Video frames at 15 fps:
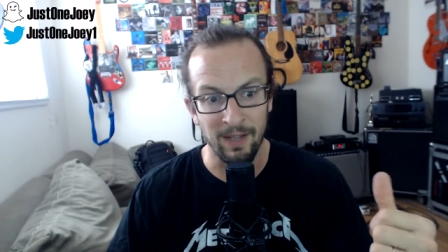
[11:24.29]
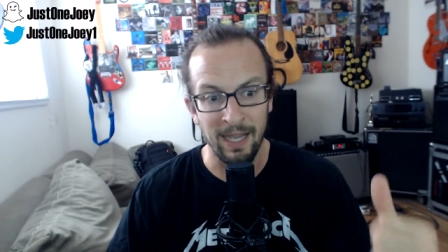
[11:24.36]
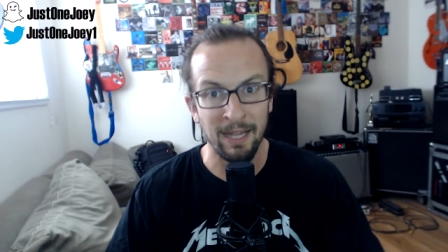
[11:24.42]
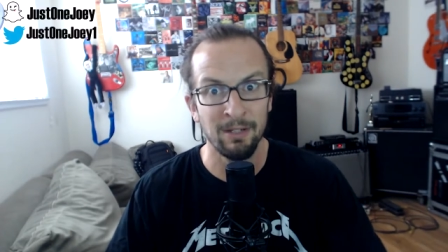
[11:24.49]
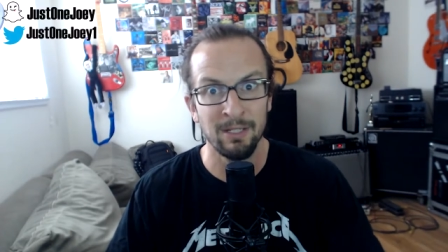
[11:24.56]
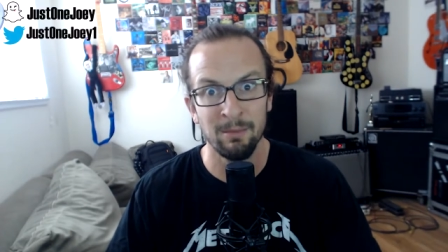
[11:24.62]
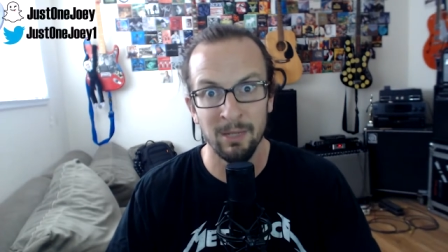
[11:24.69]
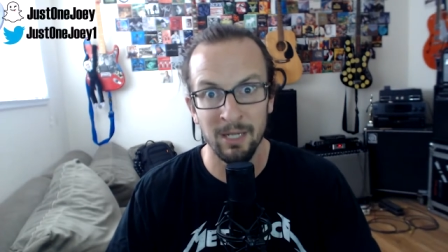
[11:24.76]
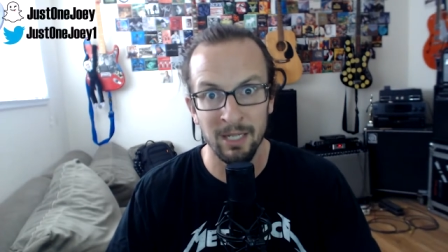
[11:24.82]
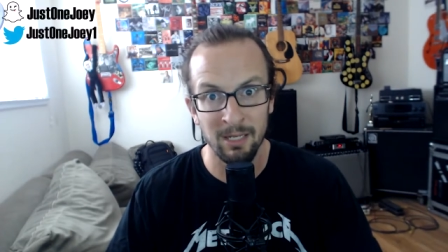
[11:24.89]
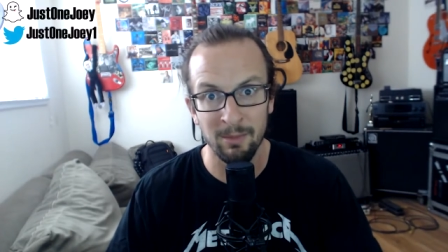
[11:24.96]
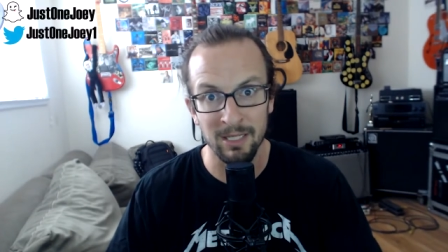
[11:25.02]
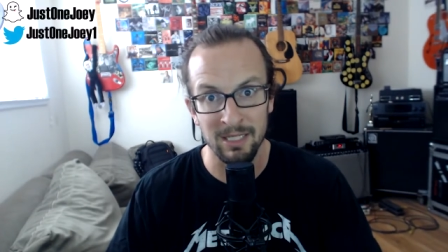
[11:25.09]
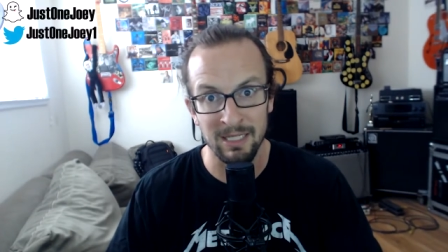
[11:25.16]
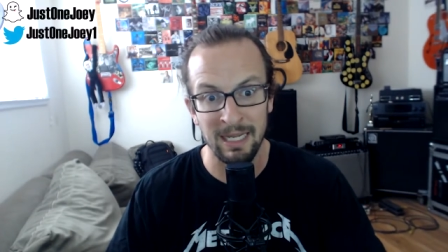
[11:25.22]
Hire somebody
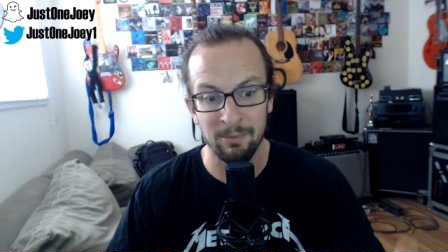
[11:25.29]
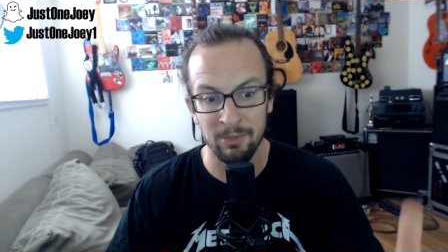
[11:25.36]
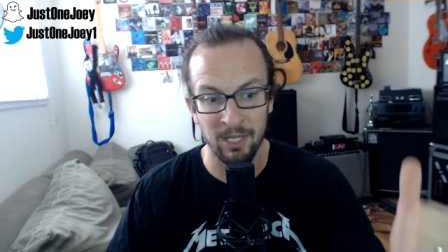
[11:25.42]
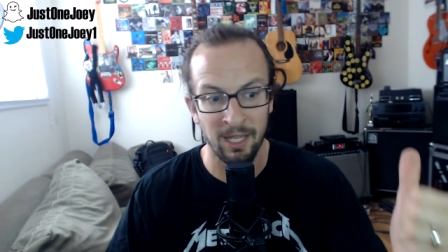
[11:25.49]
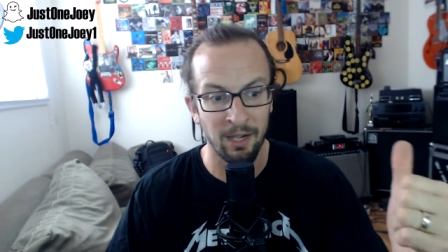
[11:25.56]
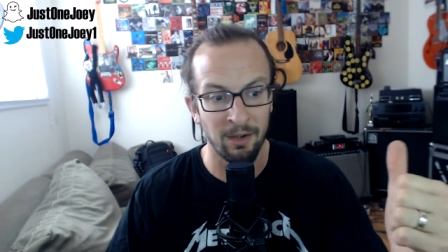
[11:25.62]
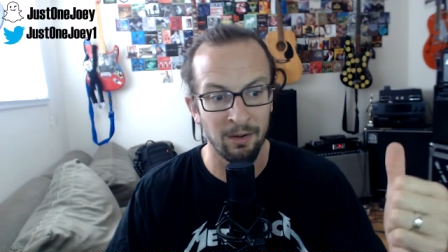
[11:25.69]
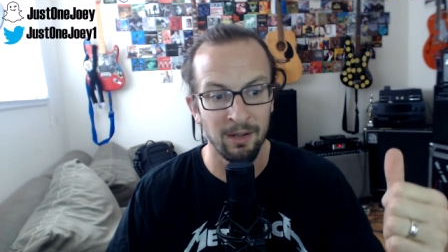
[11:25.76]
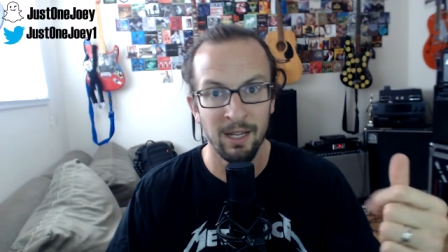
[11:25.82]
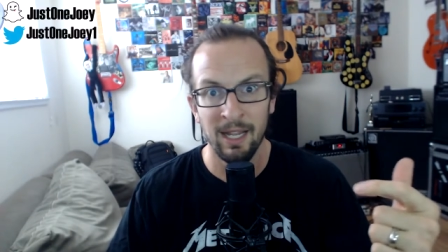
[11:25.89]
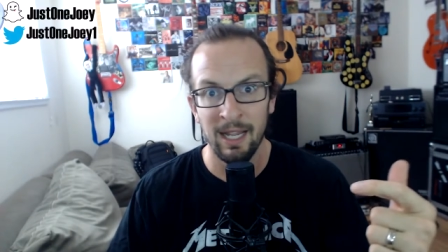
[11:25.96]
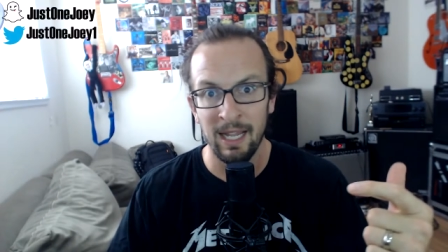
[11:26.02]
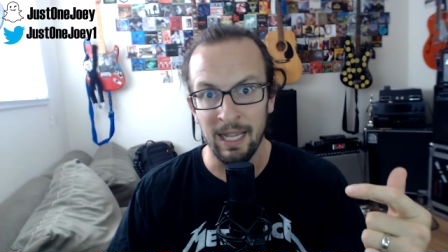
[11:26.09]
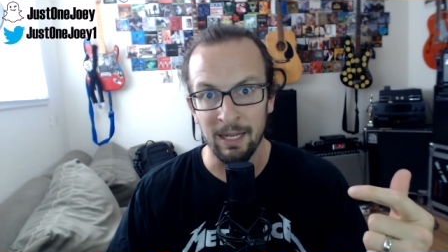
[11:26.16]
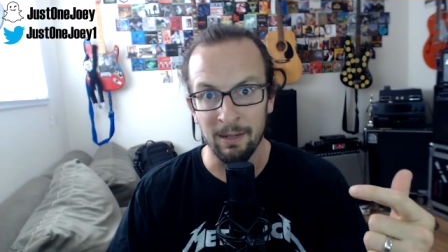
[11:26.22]
to be a Snapchatter
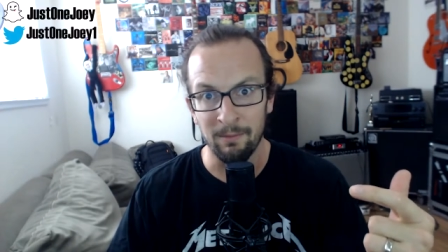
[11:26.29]
and